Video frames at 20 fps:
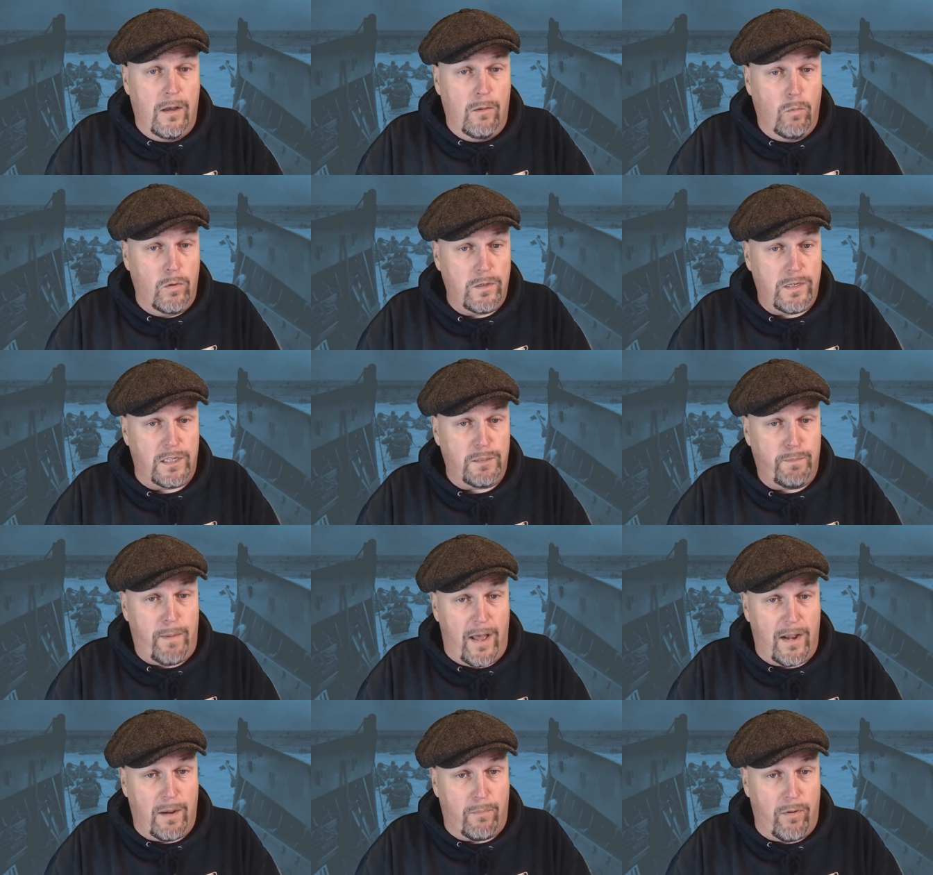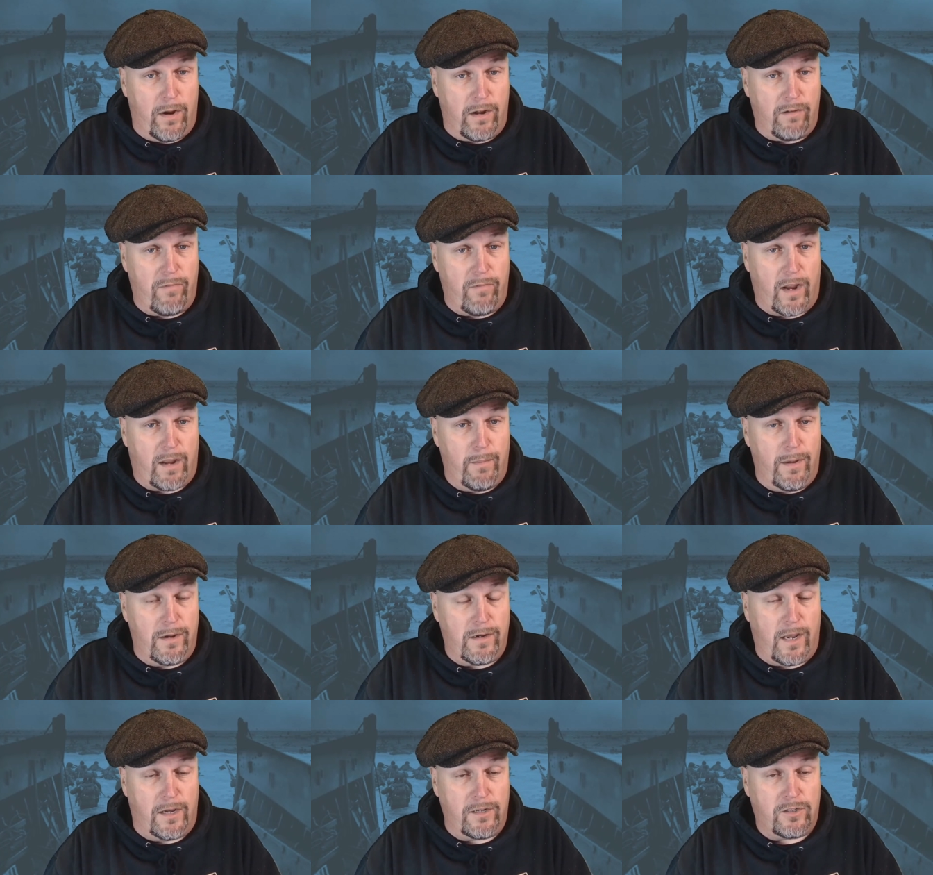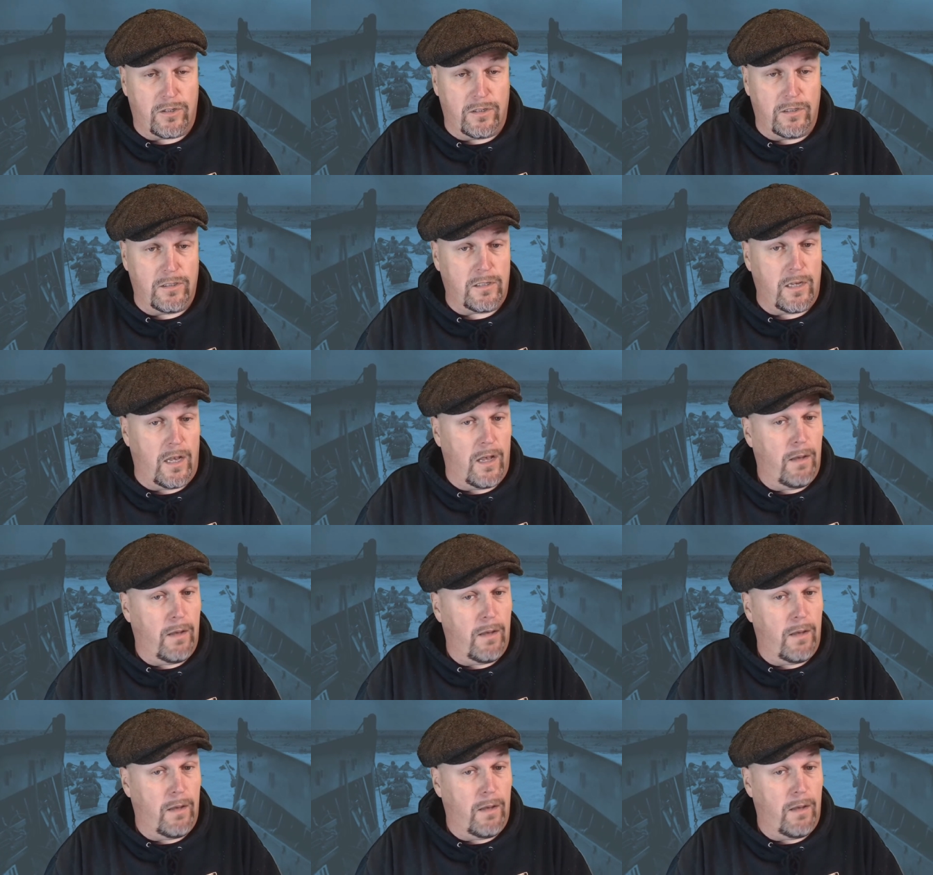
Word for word: Woody's Battle of Britain recommendations.